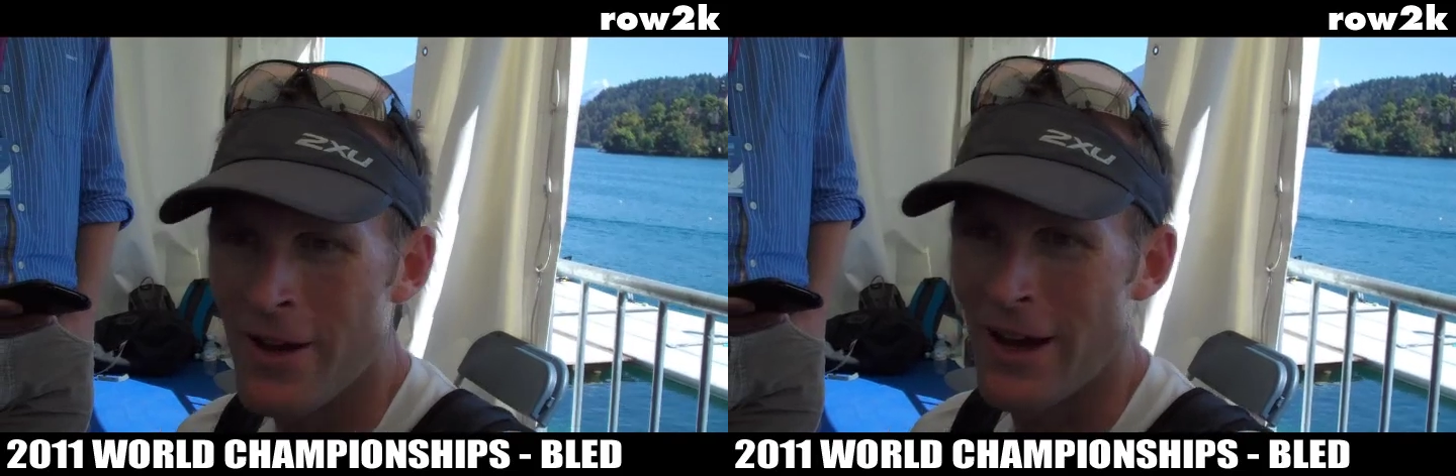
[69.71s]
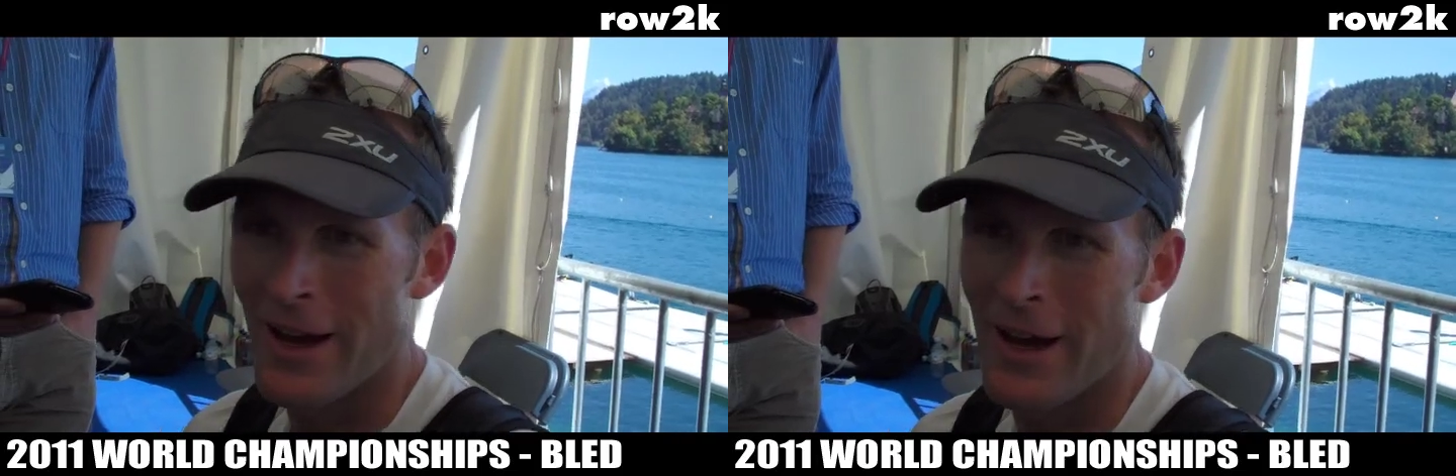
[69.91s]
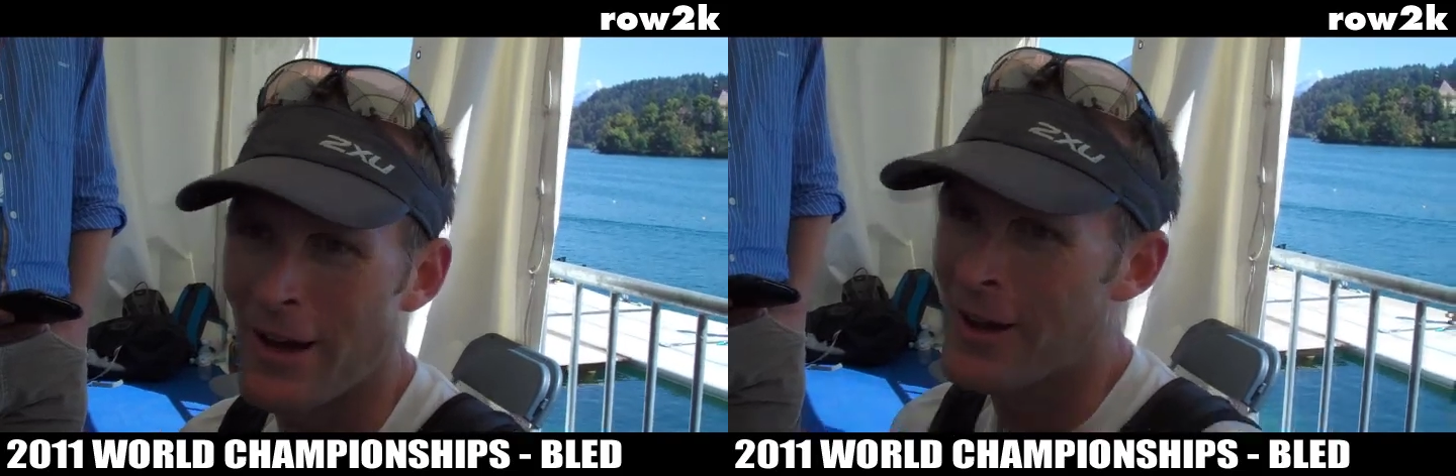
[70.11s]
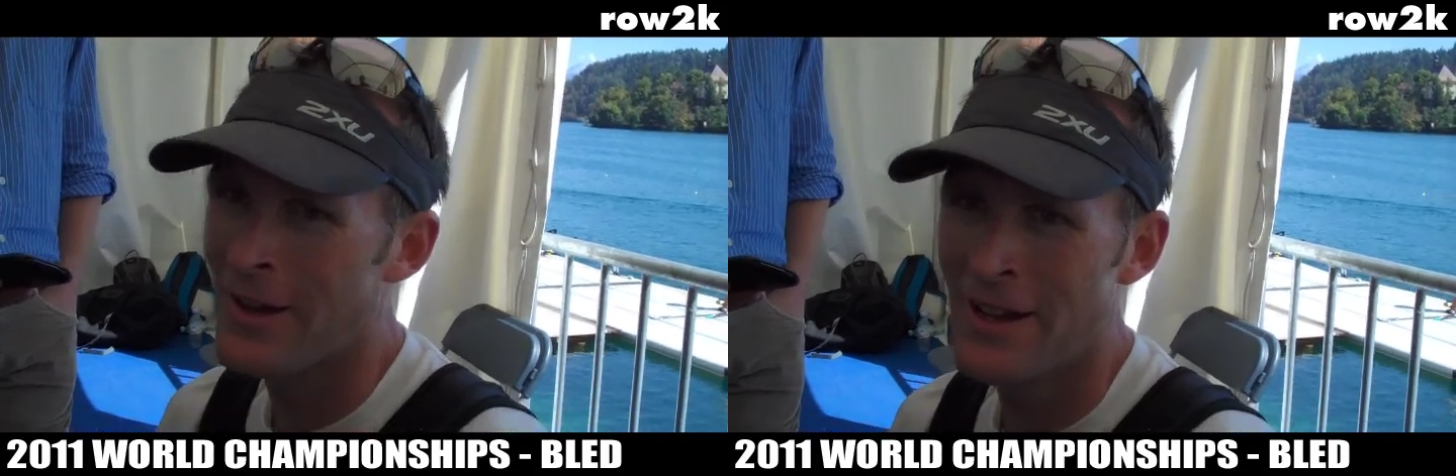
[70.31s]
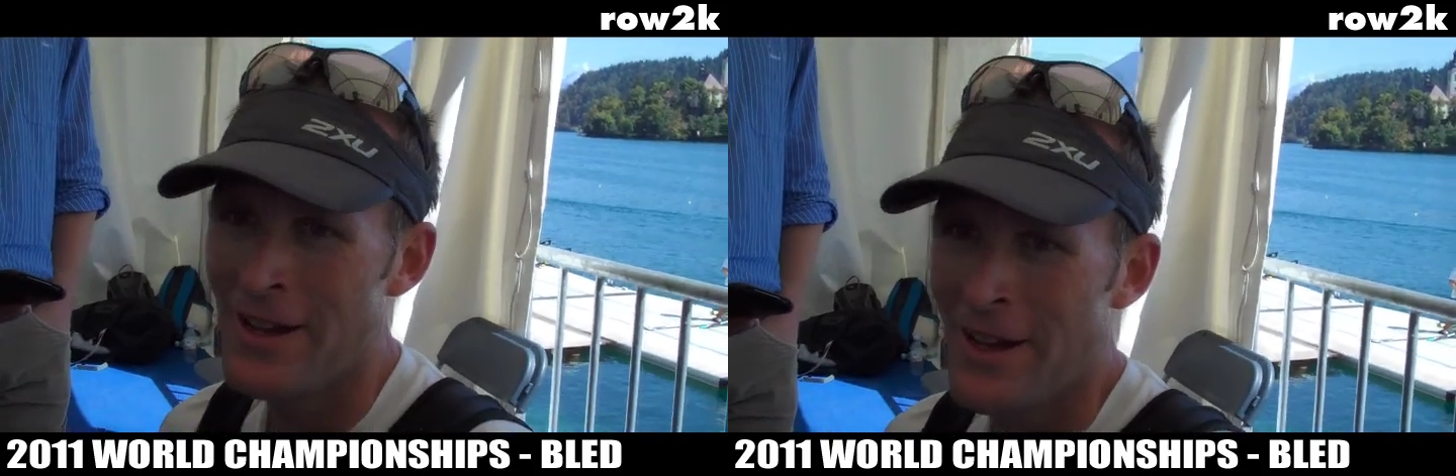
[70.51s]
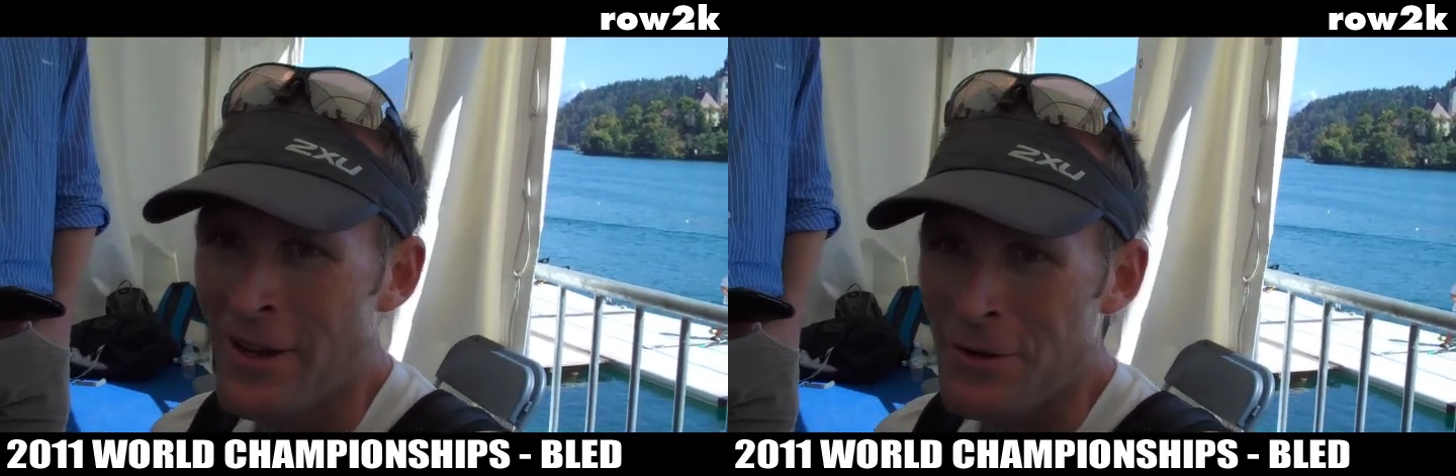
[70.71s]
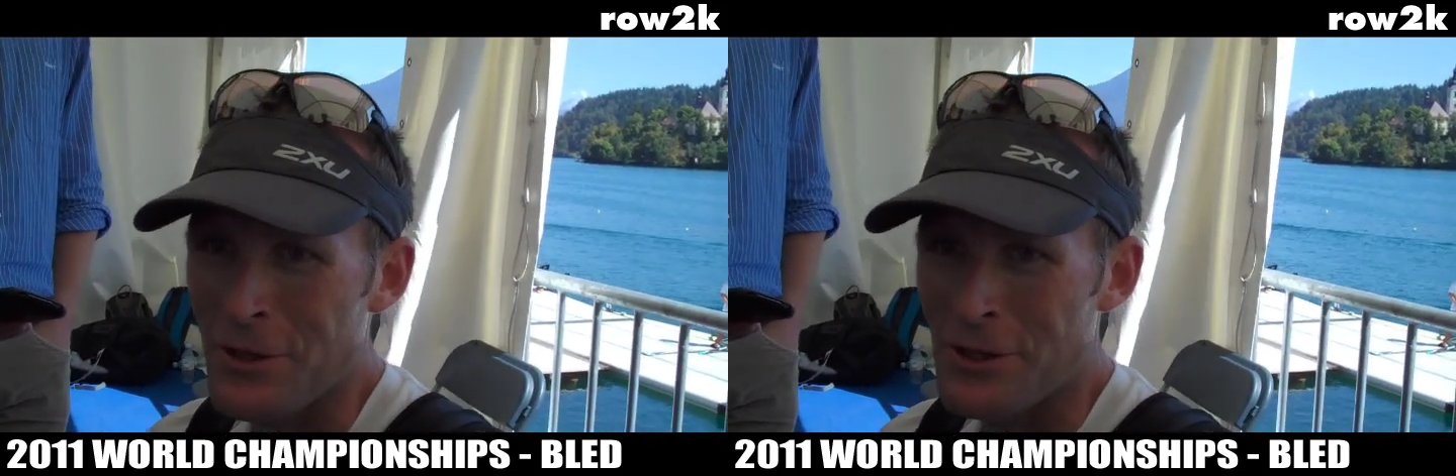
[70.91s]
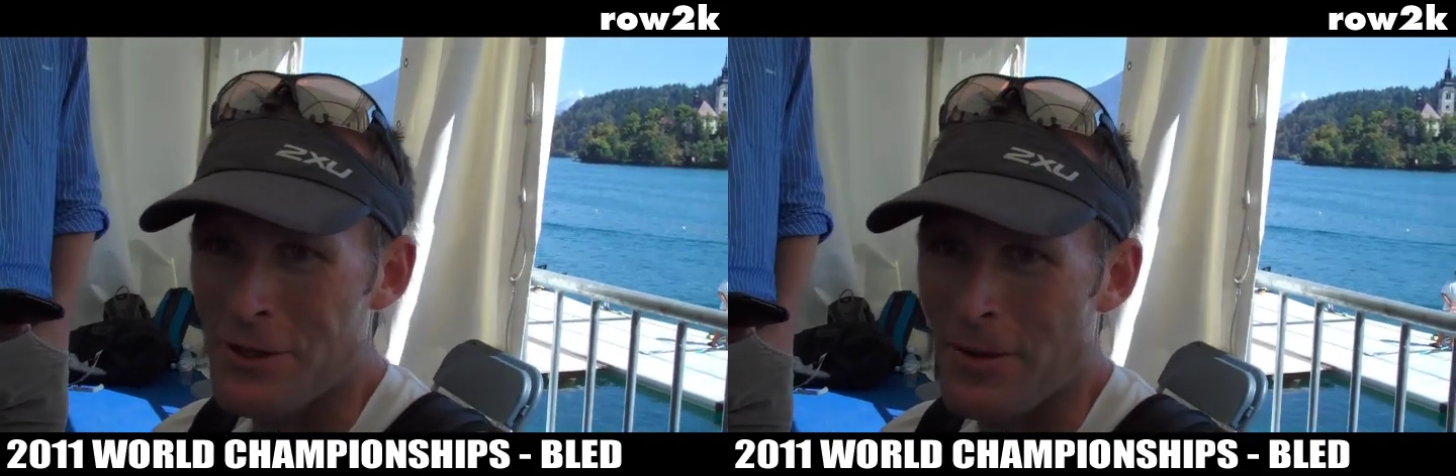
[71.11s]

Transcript: Uh, it's good